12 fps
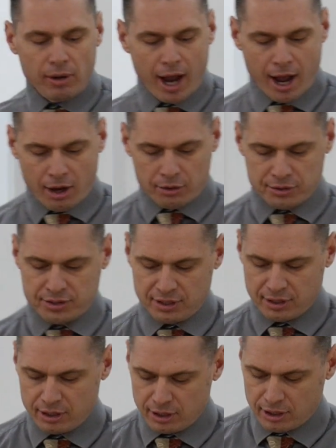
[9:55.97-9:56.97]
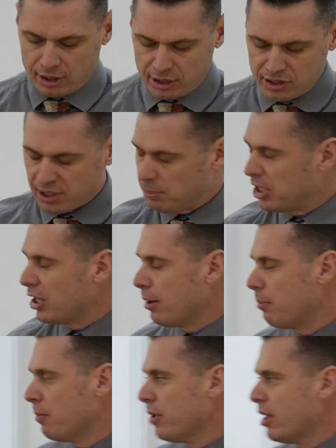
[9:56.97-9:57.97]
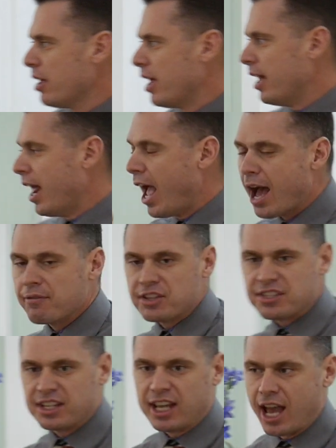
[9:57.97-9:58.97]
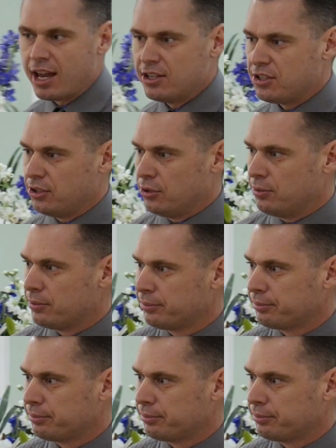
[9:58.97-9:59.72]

ground to become and have a sick attitude.